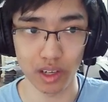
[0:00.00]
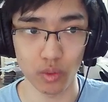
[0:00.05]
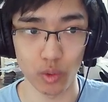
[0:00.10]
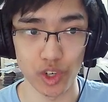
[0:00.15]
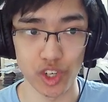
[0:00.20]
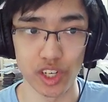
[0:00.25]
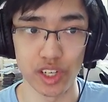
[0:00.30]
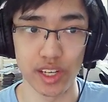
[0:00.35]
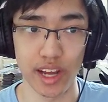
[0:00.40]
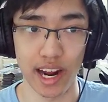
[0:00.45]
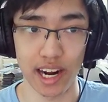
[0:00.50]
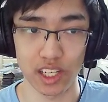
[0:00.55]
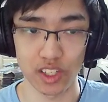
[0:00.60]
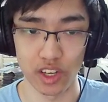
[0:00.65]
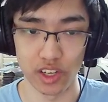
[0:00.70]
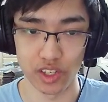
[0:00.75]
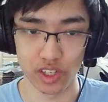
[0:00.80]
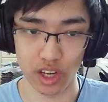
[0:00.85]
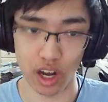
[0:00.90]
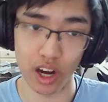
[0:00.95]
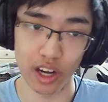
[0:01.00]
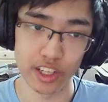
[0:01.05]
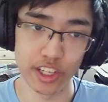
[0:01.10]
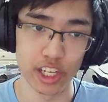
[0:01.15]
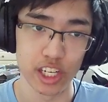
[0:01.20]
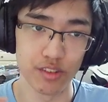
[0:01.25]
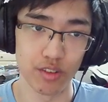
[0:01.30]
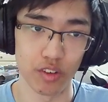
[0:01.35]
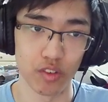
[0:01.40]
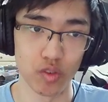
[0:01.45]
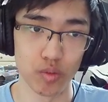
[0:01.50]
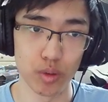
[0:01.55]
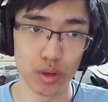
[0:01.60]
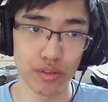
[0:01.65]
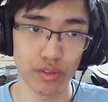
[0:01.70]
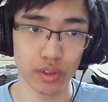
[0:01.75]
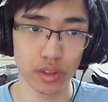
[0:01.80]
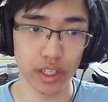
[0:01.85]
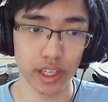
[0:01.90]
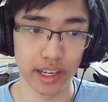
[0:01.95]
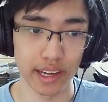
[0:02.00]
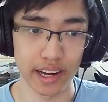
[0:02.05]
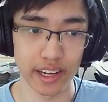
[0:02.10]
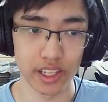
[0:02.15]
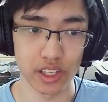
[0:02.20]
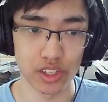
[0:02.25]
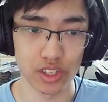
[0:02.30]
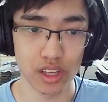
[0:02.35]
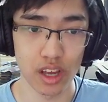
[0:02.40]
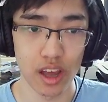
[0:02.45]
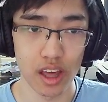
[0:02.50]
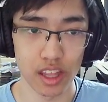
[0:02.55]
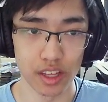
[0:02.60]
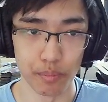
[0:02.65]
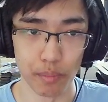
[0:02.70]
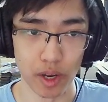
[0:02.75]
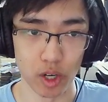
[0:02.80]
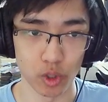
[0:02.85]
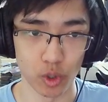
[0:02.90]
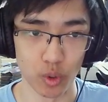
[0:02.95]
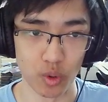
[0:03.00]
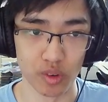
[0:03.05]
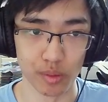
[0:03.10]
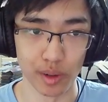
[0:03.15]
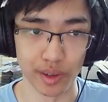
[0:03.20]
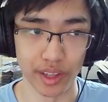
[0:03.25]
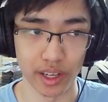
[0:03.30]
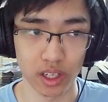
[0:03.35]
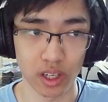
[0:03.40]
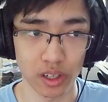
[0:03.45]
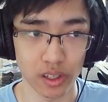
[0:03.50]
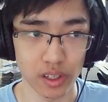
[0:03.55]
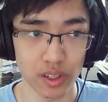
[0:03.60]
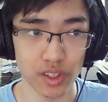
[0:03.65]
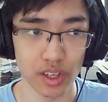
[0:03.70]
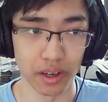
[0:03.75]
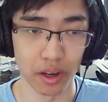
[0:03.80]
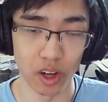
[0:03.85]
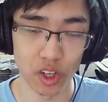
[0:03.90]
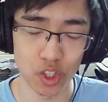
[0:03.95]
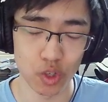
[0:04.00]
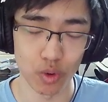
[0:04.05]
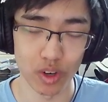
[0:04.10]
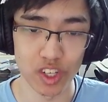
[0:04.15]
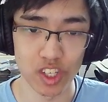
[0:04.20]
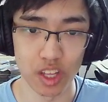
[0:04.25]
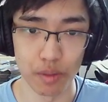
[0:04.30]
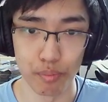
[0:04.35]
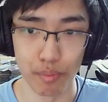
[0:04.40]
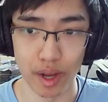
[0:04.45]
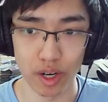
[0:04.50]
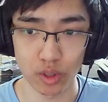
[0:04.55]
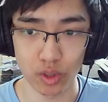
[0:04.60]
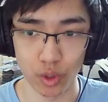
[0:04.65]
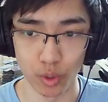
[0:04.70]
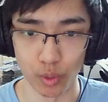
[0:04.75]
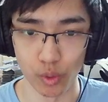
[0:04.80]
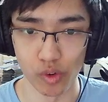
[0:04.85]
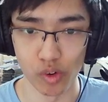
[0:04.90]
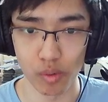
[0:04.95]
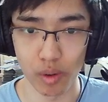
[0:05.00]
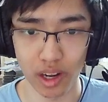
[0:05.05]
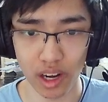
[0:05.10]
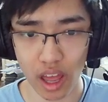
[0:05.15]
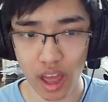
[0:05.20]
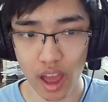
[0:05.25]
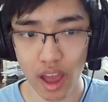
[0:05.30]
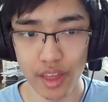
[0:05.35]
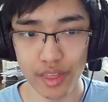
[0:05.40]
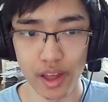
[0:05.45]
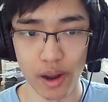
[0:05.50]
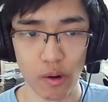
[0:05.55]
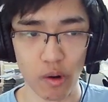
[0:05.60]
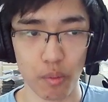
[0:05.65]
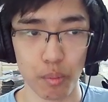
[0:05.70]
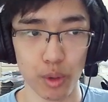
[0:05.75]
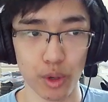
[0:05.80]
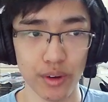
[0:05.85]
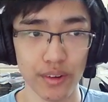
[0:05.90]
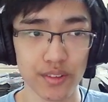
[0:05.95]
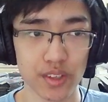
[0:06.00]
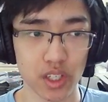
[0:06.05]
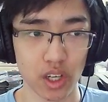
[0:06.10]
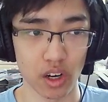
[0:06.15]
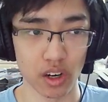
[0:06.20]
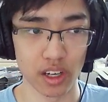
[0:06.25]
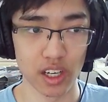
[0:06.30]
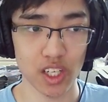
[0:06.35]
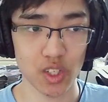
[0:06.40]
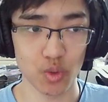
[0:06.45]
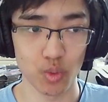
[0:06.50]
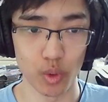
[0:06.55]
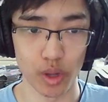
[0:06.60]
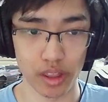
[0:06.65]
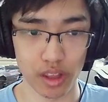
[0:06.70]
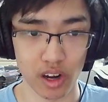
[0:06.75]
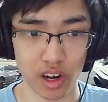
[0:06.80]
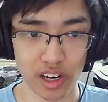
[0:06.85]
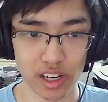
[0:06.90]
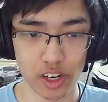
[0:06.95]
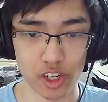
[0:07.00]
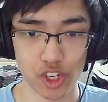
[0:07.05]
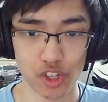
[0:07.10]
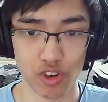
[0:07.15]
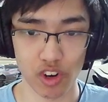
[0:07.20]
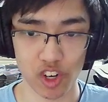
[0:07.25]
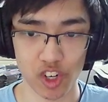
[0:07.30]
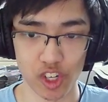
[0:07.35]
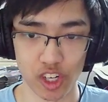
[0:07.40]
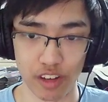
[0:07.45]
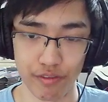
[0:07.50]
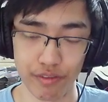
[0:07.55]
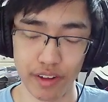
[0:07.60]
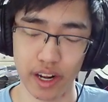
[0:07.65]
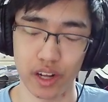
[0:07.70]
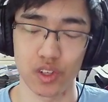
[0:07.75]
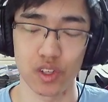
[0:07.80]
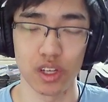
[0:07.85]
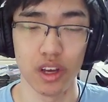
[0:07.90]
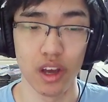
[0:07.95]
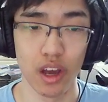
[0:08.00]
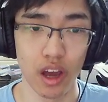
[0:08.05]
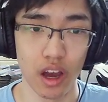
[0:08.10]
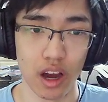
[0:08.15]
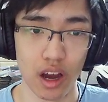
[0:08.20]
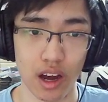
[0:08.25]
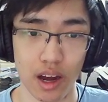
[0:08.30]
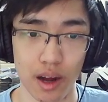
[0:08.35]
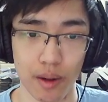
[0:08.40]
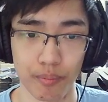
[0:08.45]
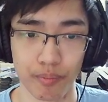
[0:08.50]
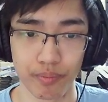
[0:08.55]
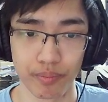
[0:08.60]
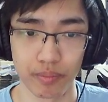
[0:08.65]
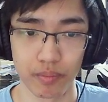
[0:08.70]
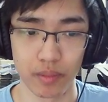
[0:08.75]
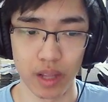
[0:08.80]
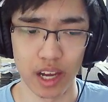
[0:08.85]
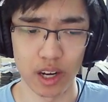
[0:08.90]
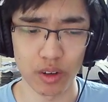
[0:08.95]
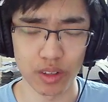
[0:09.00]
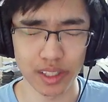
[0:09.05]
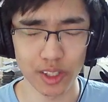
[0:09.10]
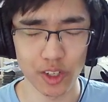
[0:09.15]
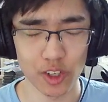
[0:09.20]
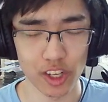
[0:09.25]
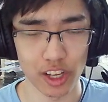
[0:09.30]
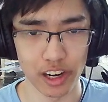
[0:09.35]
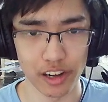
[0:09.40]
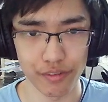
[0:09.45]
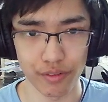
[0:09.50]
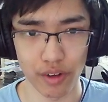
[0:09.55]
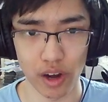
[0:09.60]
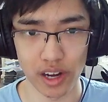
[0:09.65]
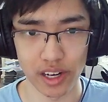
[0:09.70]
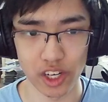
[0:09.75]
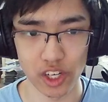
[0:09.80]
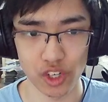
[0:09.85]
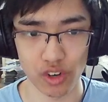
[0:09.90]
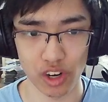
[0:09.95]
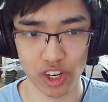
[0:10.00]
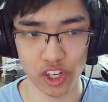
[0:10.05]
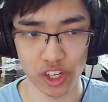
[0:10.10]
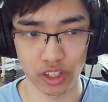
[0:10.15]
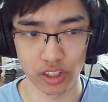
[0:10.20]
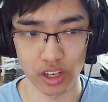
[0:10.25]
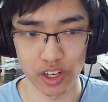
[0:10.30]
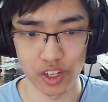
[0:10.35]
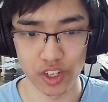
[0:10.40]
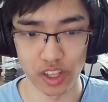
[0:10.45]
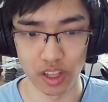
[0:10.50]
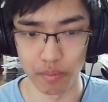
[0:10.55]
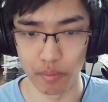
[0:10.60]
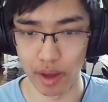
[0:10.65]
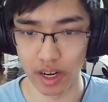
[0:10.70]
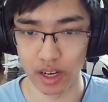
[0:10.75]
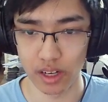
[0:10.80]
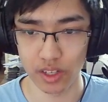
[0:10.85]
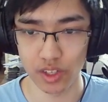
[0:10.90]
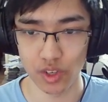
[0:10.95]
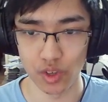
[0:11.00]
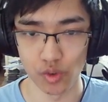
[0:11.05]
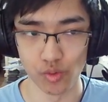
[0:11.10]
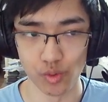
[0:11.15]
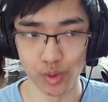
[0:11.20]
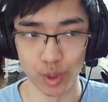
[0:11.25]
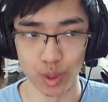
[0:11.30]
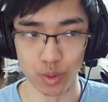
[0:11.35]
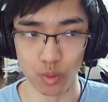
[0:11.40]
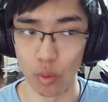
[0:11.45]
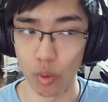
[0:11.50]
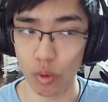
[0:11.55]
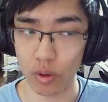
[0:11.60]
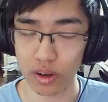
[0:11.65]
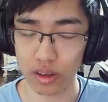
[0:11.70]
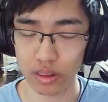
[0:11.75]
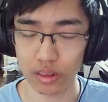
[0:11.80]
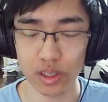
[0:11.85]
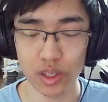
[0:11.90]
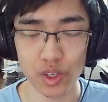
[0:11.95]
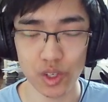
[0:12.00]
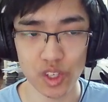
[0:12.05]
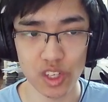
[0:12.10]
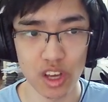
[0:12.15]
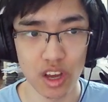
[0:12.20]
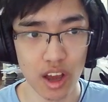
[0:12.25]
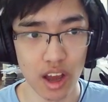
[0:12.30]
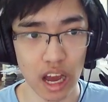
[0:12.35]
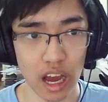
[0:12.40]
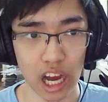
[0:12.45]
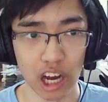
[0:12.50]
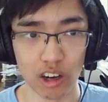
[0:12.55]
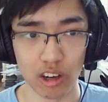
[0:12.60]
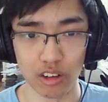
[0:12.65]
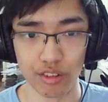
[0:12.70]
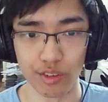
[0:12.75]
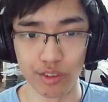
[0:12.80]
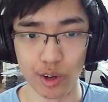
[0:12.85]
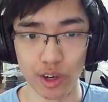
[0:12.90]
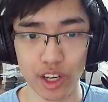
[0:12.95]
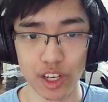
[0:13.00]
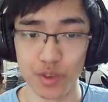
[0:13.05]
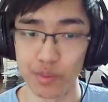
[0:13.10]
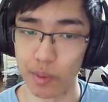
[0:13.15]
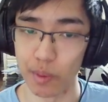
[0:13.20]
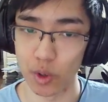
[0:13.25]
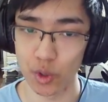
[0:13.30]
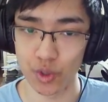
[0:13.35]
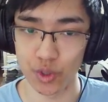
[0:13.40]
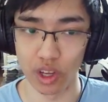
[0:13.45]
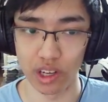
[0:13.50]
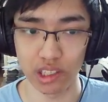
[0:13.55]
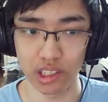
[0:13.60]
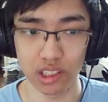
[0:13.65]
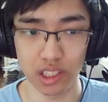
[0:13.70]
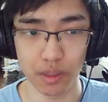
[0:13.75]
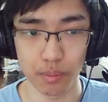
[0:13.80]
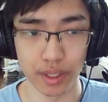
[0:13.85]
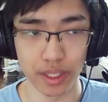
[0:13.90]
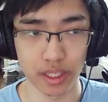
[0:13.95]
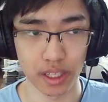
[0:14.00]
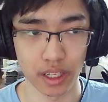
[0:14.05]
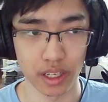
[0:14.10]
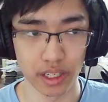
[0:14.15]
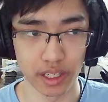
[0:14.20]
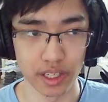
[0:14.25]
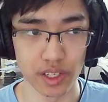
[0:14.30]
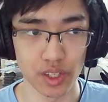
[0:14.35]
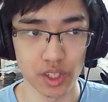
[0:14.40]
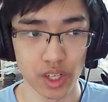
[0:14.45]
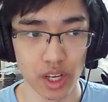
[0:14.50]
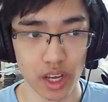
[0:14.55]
which is access on Digivolve removal. He adds the Metal Garurumon that calls, and he also runs the Metal Garurumon that removes cards with on destruction effects. I don't think there's enough on destruction cards in the meta to really warrant this. However, it's most likely because